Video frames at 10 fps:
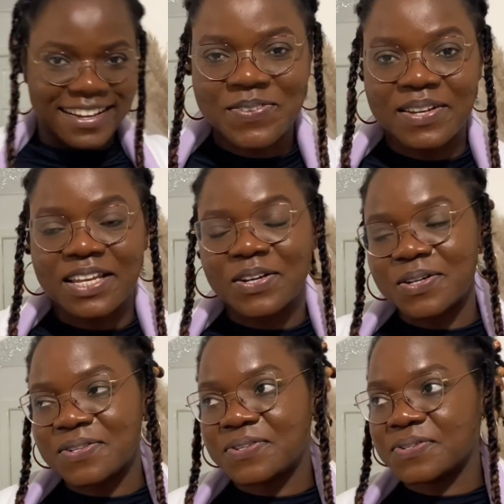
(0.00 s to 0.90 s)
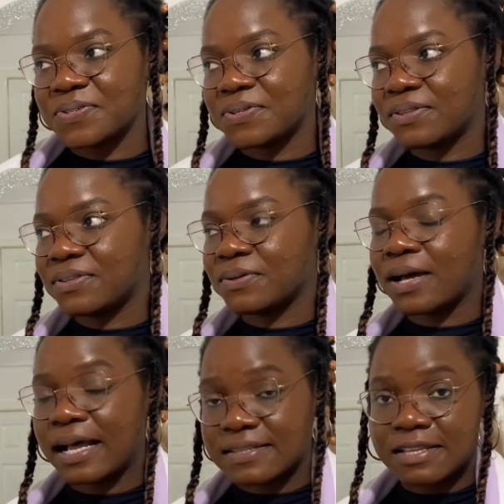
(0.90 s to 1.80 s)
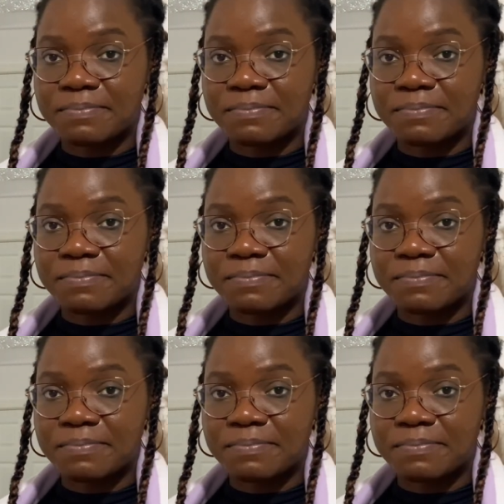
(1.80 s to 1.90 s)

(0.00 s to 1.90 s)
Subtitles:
So when it got to the hazard